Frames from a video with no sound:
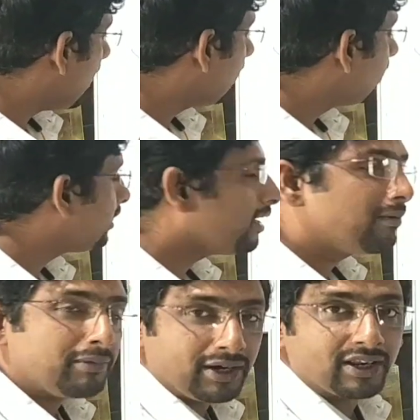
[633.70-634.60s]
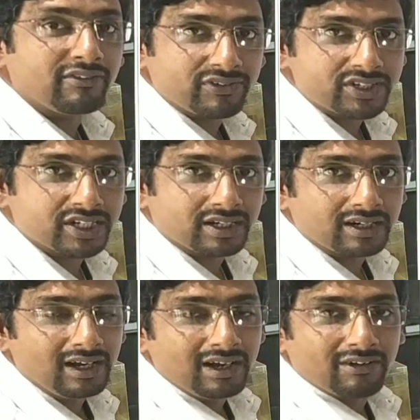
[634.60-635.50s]
the anterior median
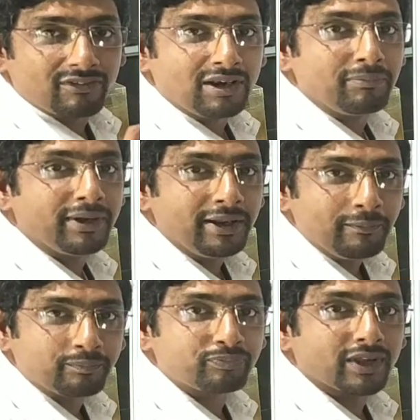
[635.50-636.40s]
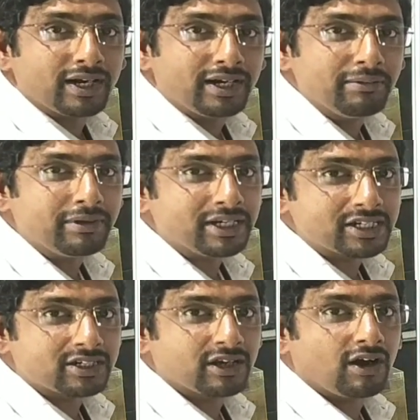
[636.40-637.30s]
fissure will be
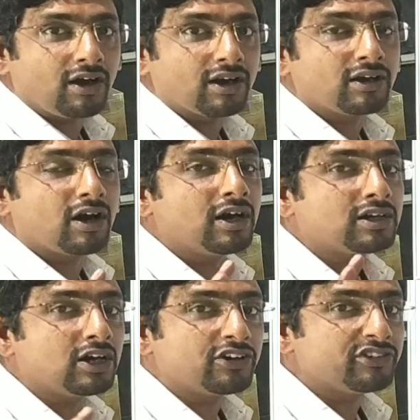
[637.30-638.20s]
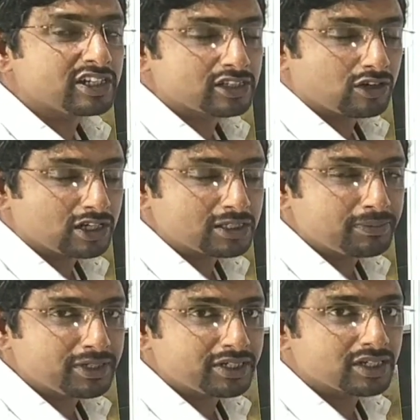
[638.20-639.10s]
diminished or not
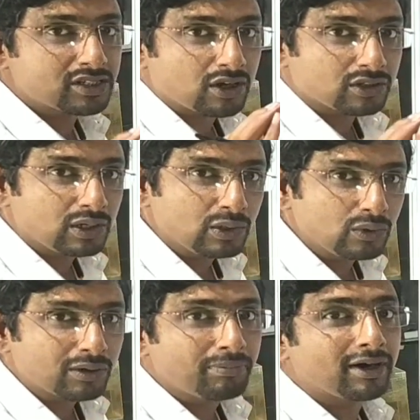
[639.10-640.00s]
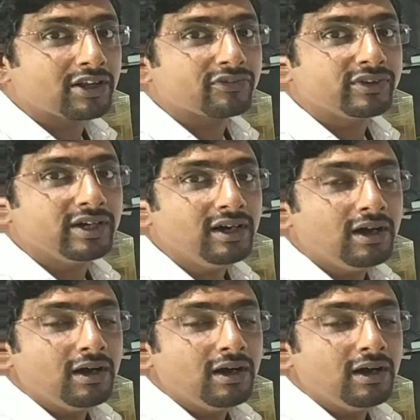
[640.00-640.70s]
conspicuous on the lower part of the